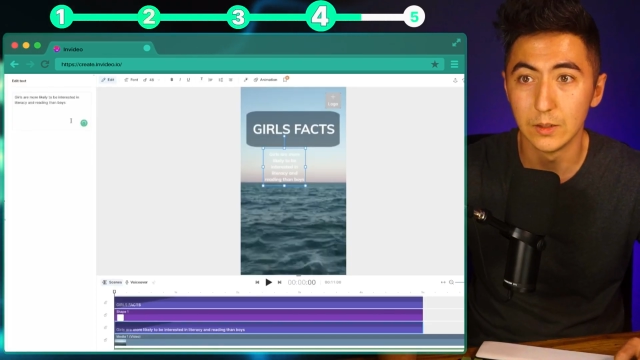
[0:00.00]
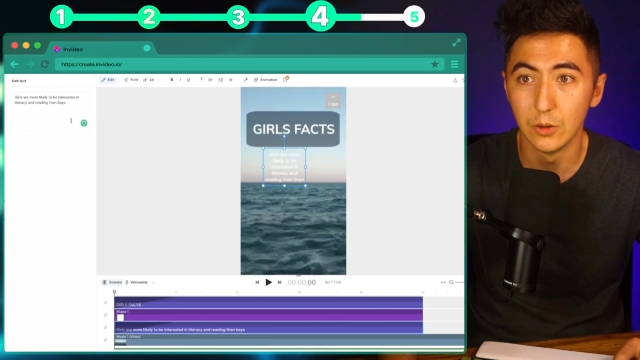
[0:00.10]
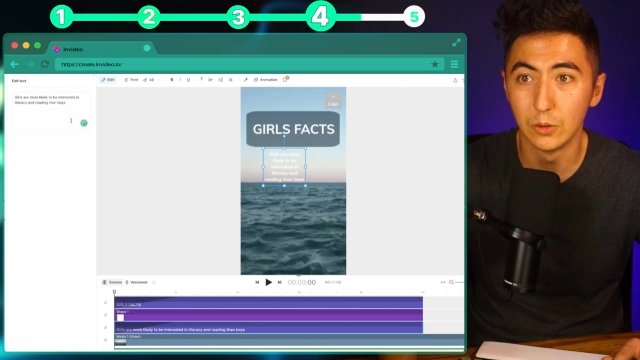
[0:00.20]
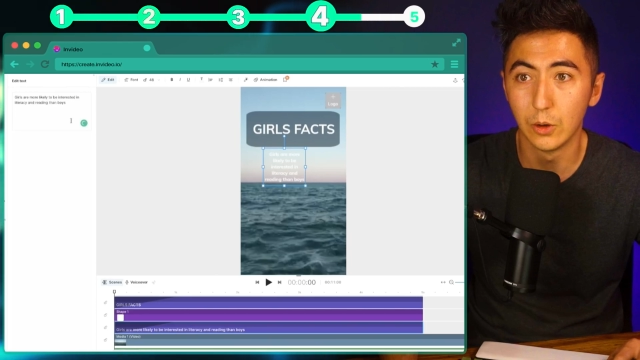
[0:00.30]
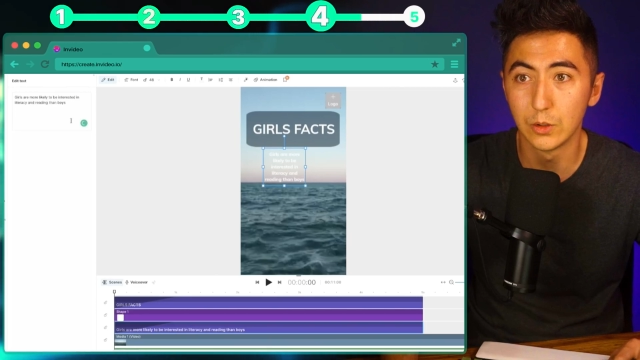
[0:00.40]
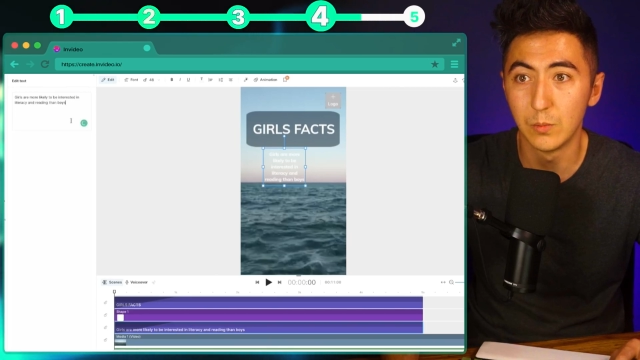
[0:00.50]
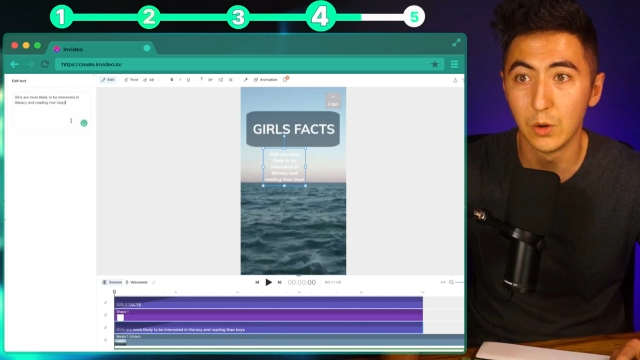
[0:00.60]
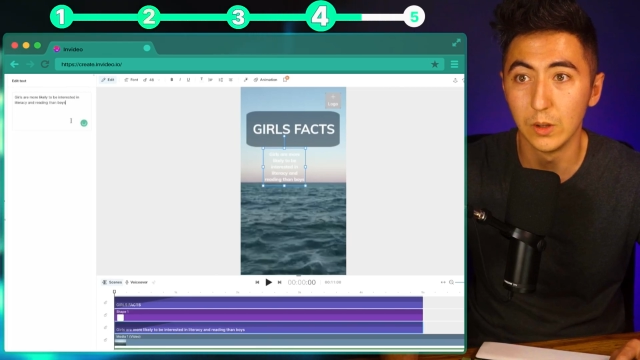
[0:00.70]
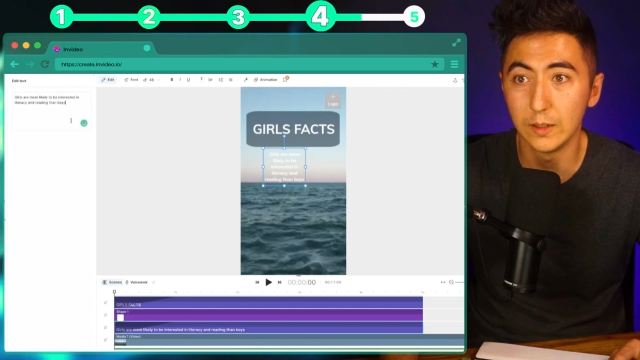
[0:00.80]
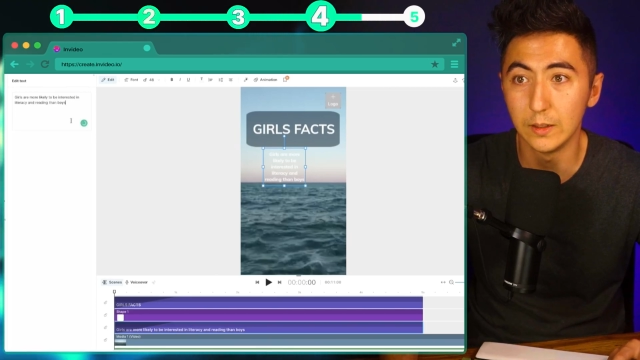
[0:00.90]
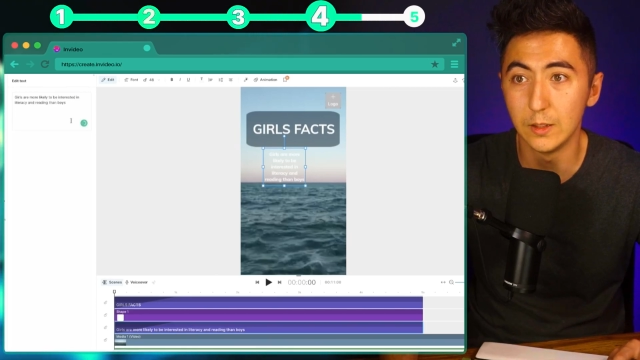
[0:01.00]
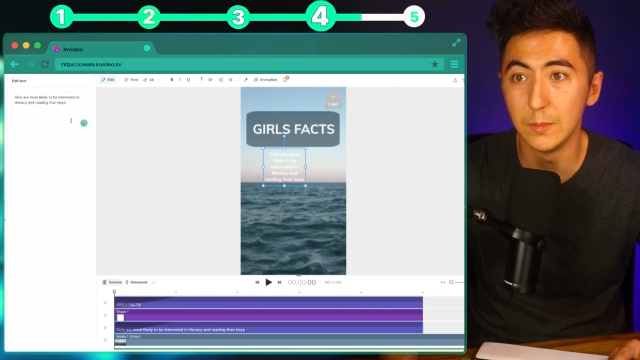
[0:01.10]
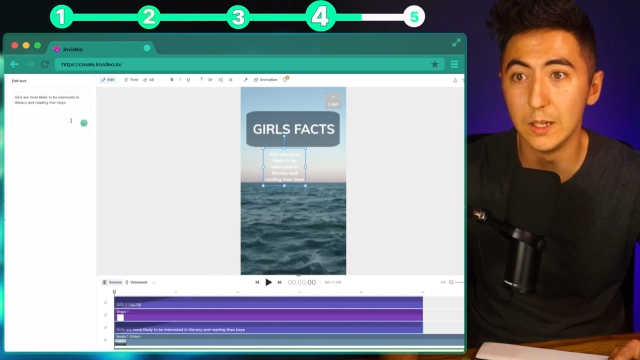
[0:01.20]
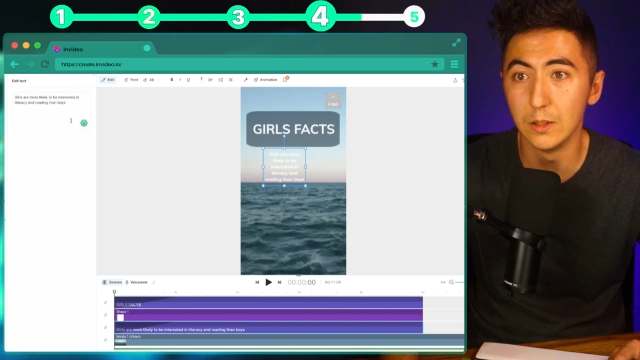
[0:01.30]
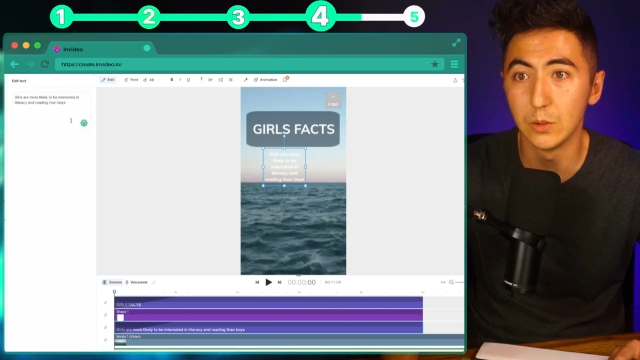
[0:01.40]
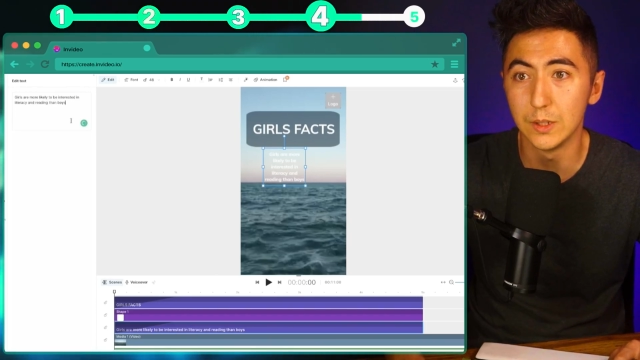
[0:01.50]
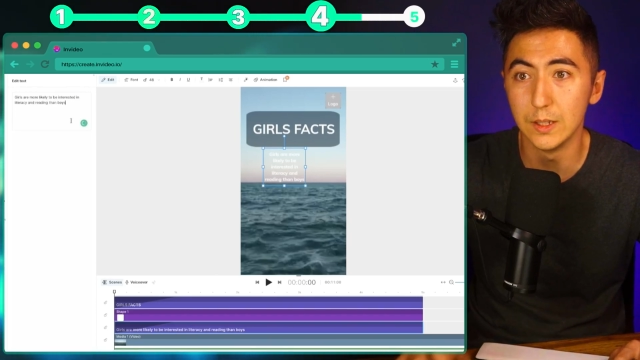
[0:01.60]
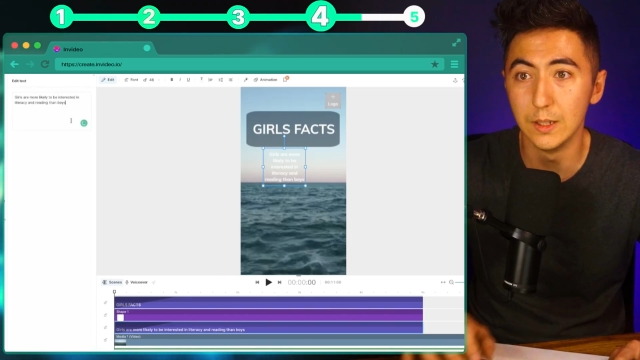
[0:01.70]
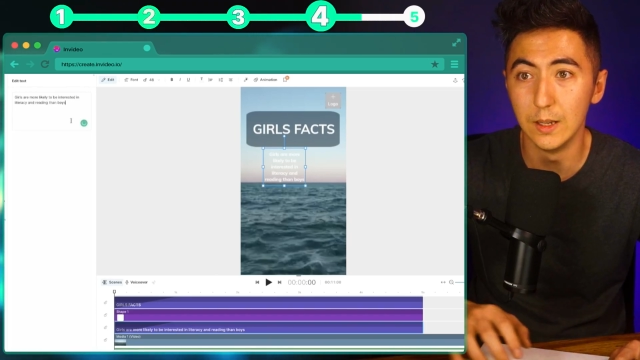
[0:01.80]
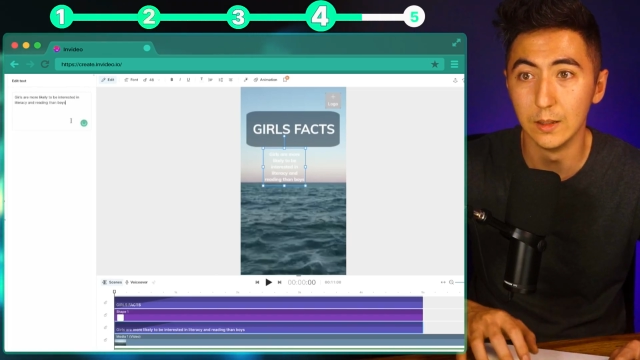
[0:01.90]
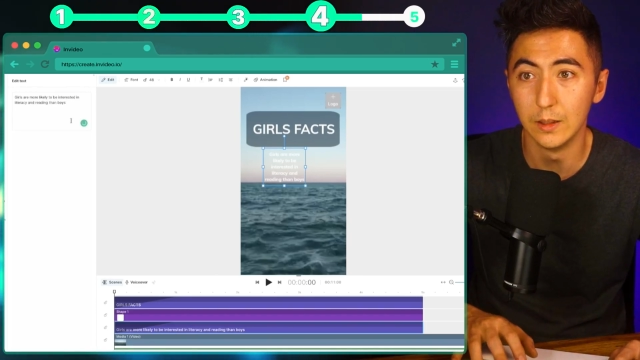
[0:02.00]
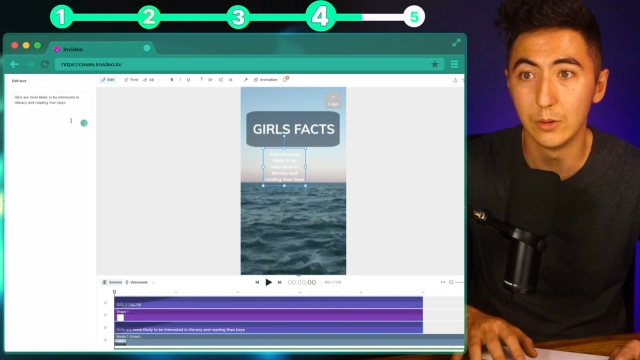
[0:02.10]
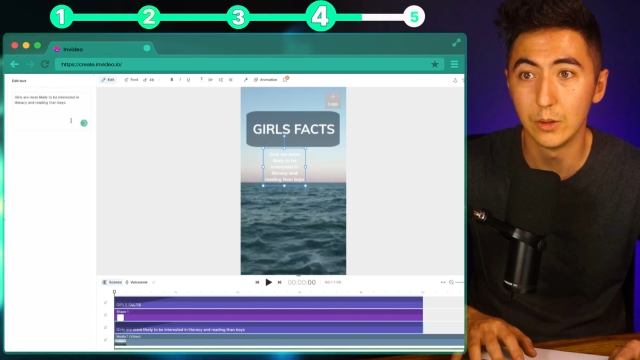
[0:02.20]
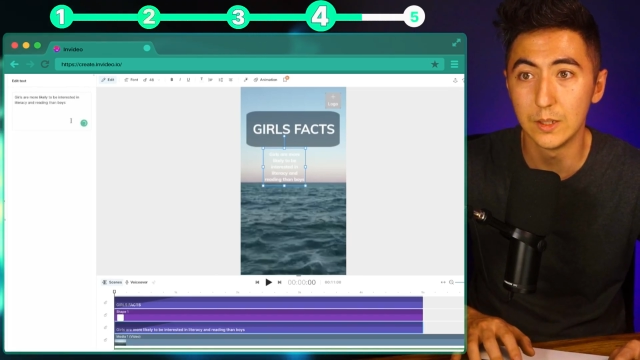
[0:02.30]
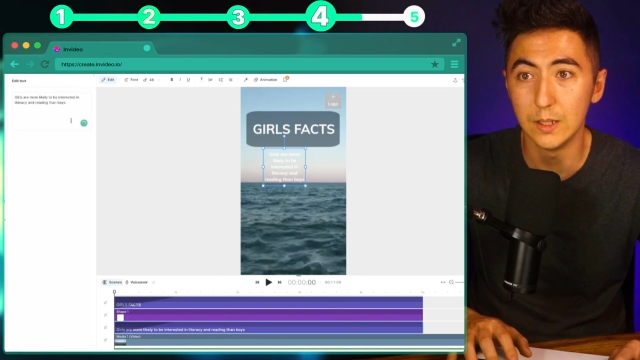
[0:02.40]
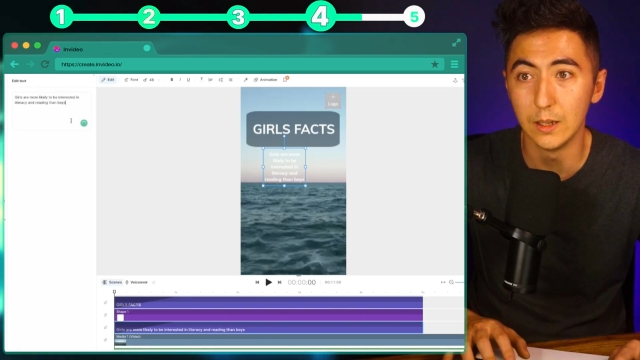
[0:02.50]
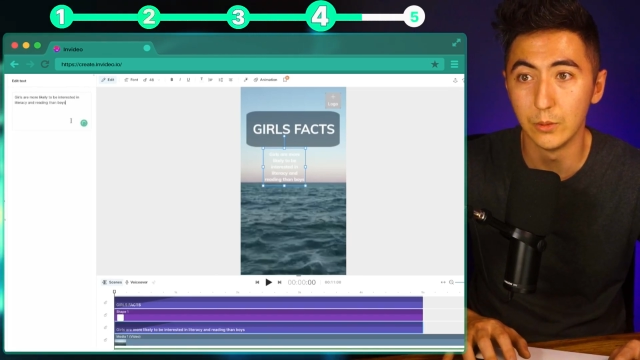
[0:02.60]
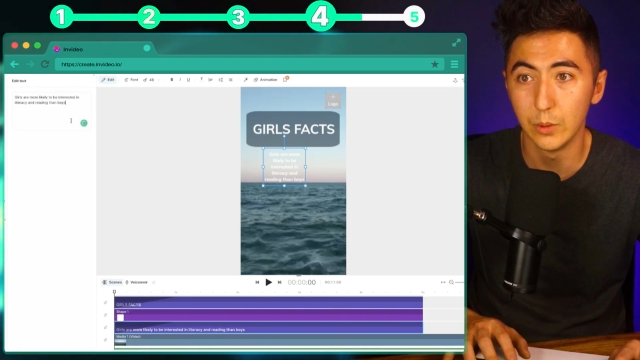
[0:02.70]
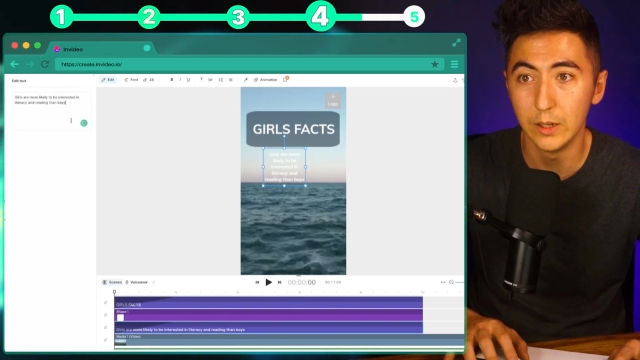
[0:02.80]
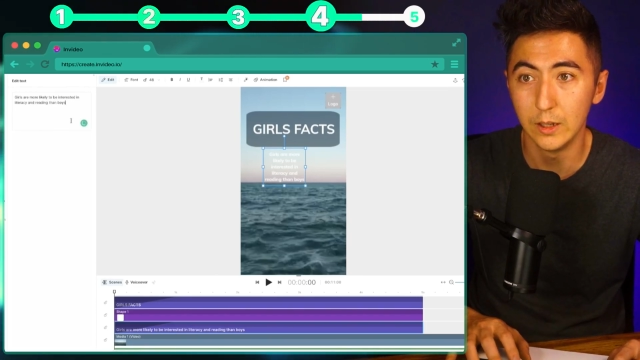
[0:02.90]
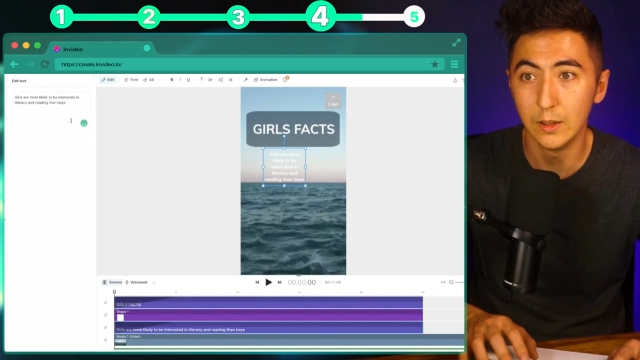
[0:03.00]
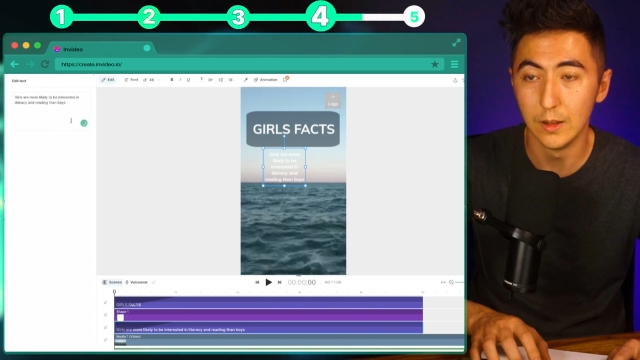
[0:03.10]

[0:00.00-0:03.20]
So girls are more likely to be interested in literacy and reading